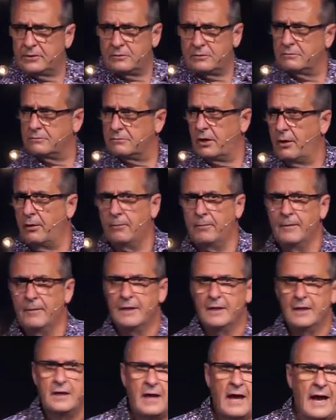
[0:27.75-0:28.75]
No.
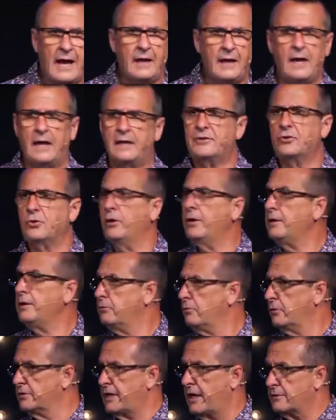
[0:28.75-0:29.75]
Troy,
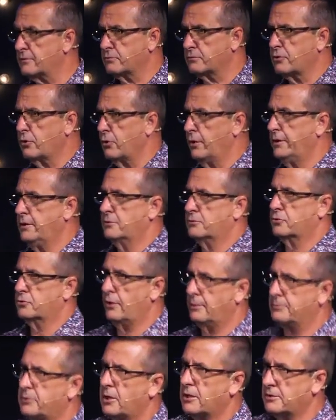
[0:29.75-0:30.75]
where's that? Troy, I'm
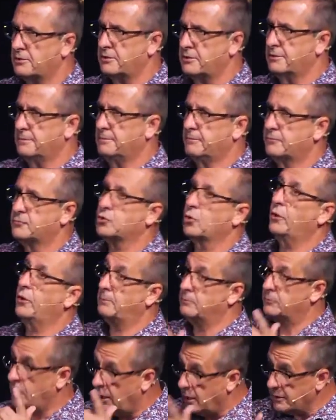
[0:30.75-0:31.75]
talking to you. Troy, I'm
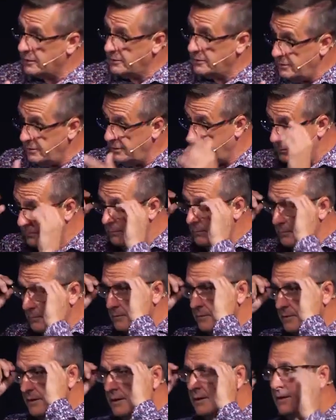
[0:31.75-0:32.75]
talking to you.
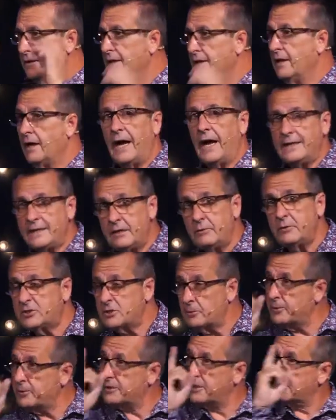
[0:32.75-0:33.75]
I think we should
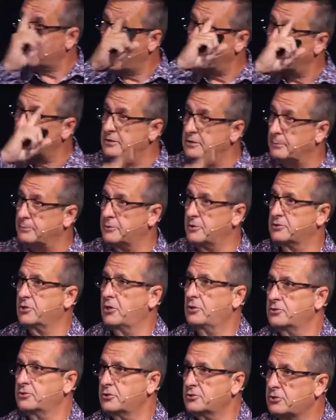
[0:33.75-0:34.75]
put the titles up to the
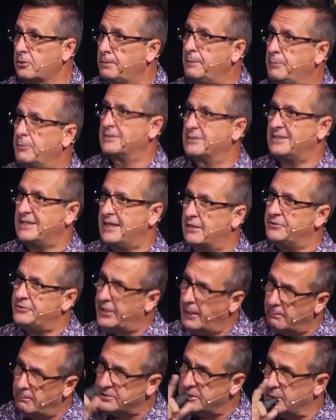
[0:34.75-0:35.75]
songs just so people can see how
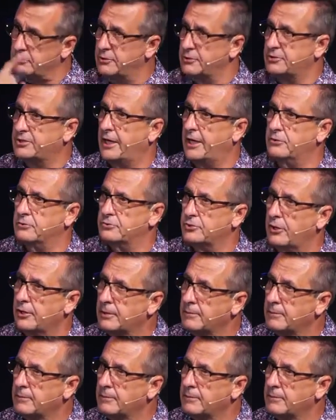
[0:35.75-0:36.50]
dumb some of those titles are.